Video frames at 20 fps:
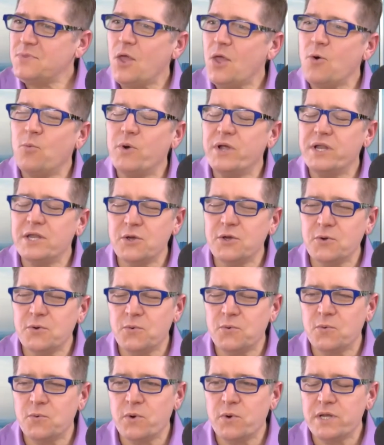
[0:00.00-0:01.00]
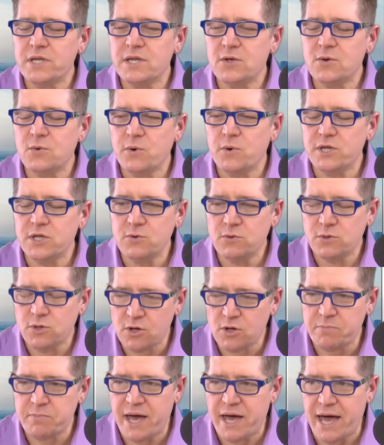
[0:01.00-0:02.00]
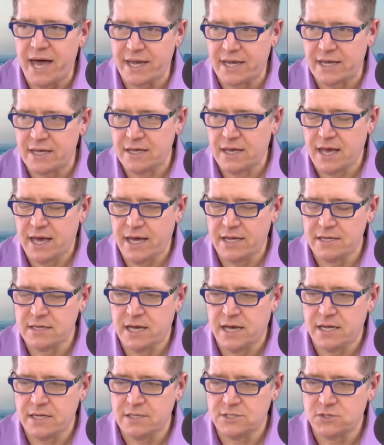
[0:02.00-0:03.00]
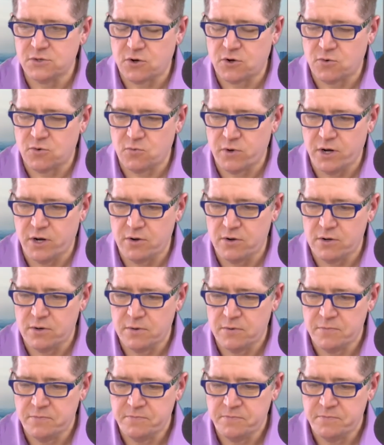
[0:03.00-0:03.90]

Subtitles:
When you look back at your career,